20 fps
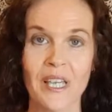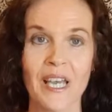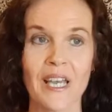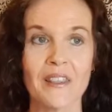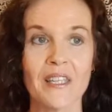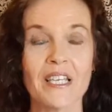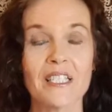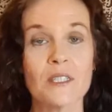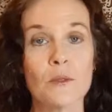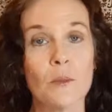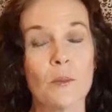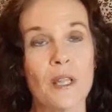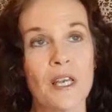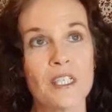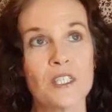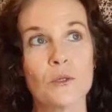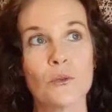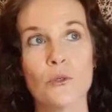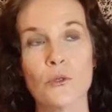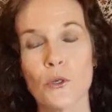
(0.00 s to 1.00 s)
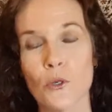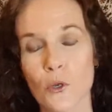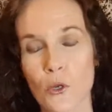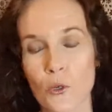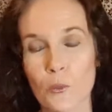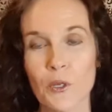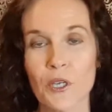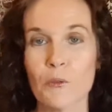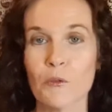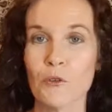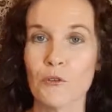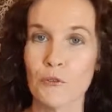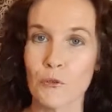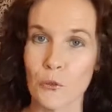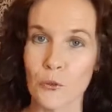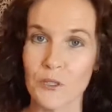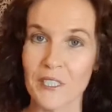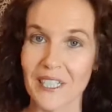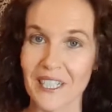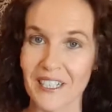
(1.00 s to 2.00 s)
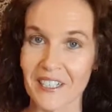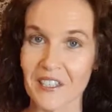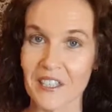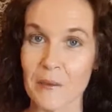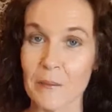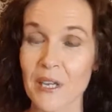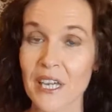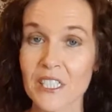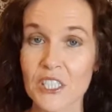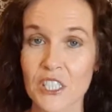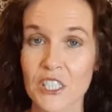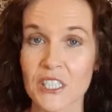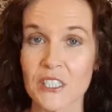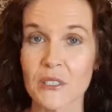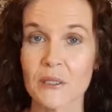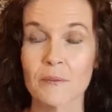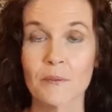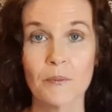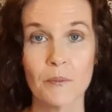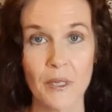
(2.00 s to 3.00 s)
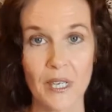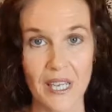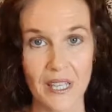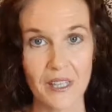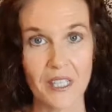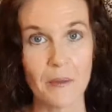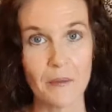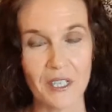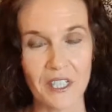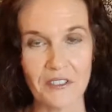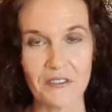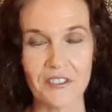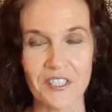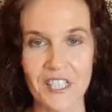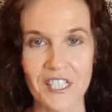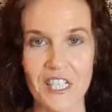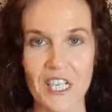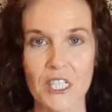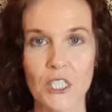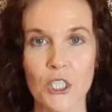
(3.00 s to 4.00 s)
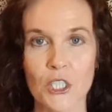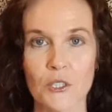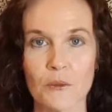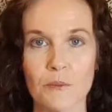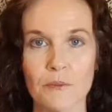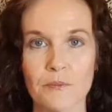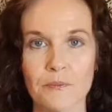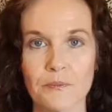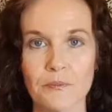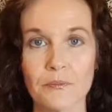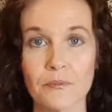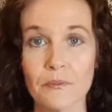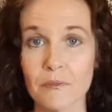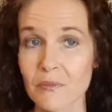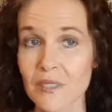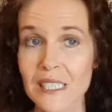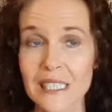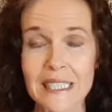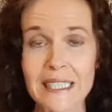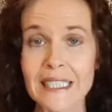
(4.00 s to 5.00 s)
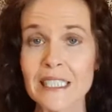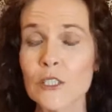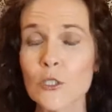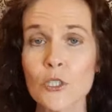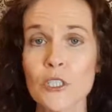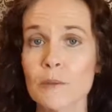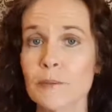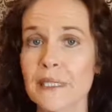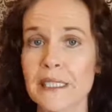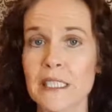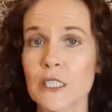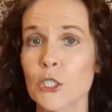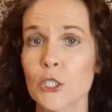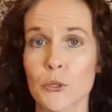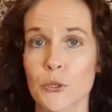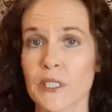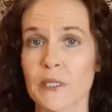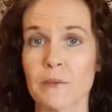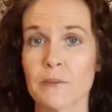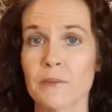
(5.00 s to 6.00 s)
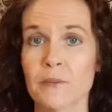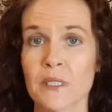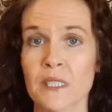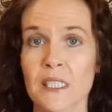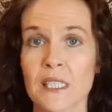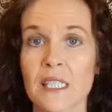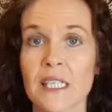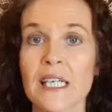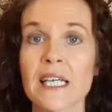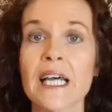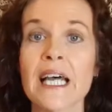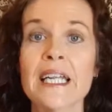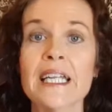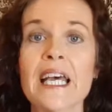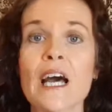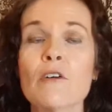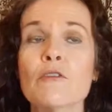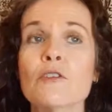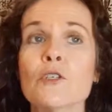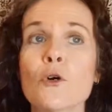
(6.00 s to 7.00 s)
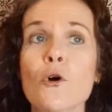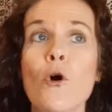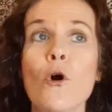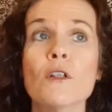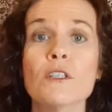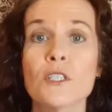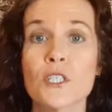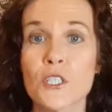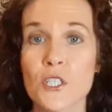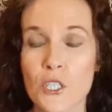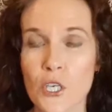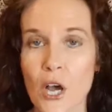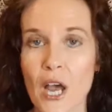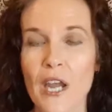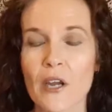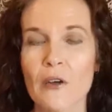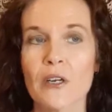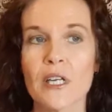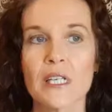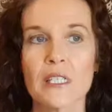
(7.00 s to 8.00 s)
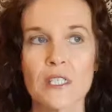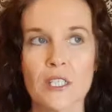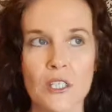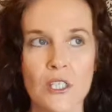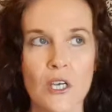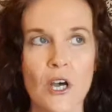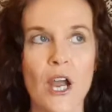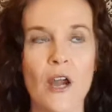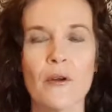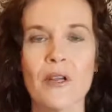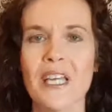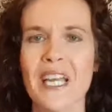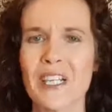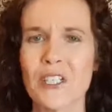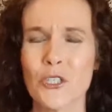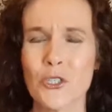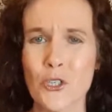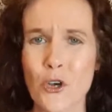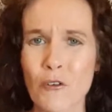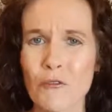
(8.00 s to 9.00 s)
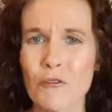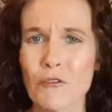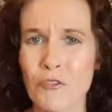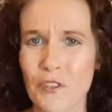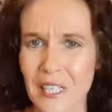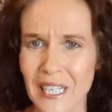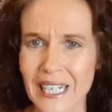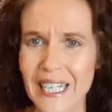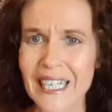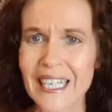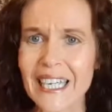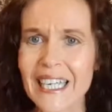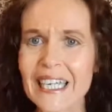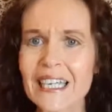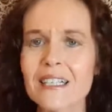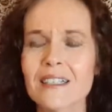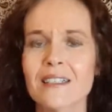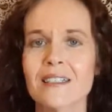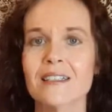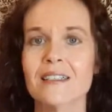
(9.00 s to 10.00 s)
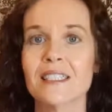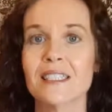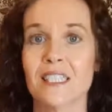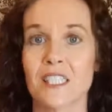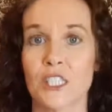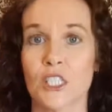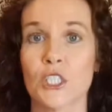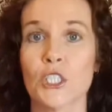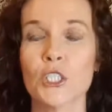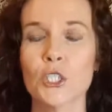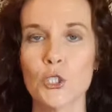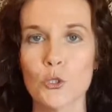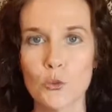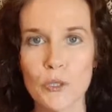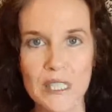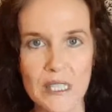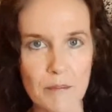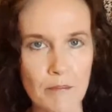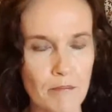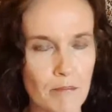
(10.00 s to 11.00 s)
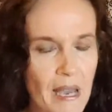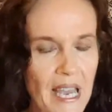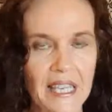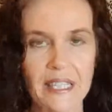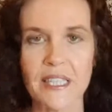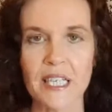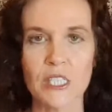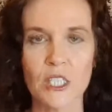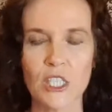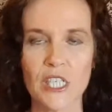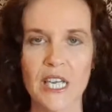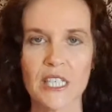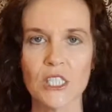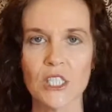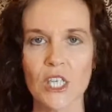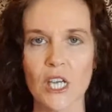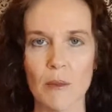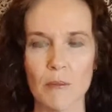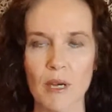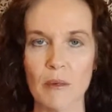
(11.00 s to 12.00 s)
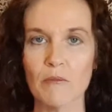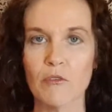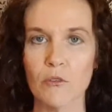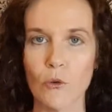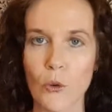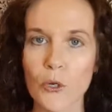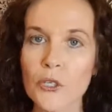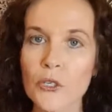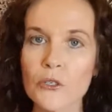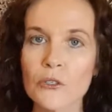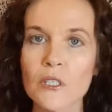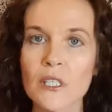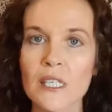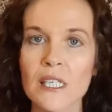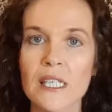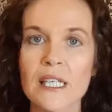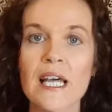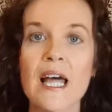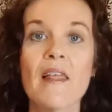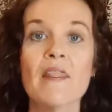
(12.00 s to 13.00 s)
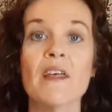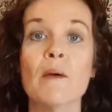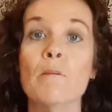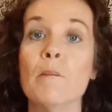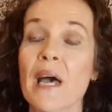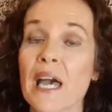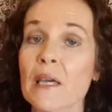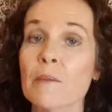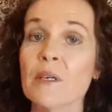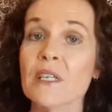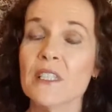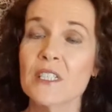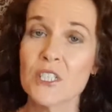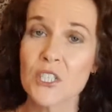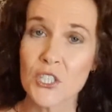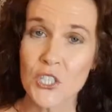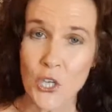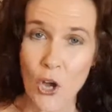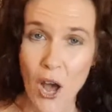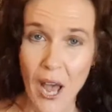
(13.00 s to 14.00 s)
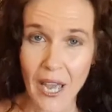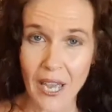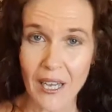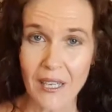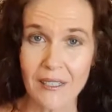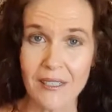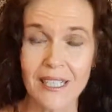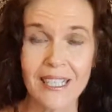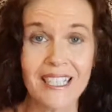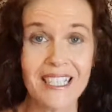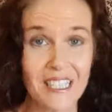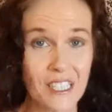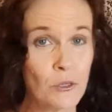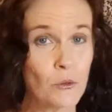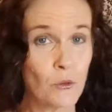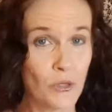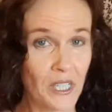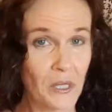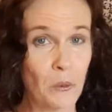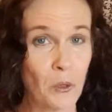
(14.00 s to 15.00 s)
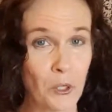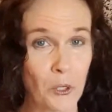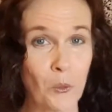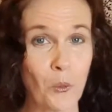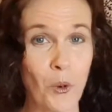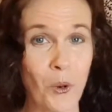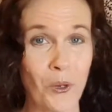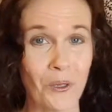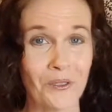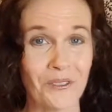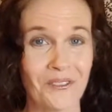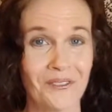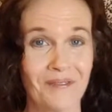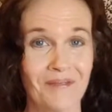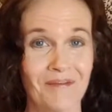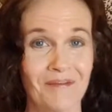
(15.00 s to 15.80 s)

And that's a place where a lot of people fall down in their magic and their manifestation, because they're not committed to it. Now, if you're desiring, and you're not feeling the decision to really make that change come up for you, then maybe the desire isn't really what you want.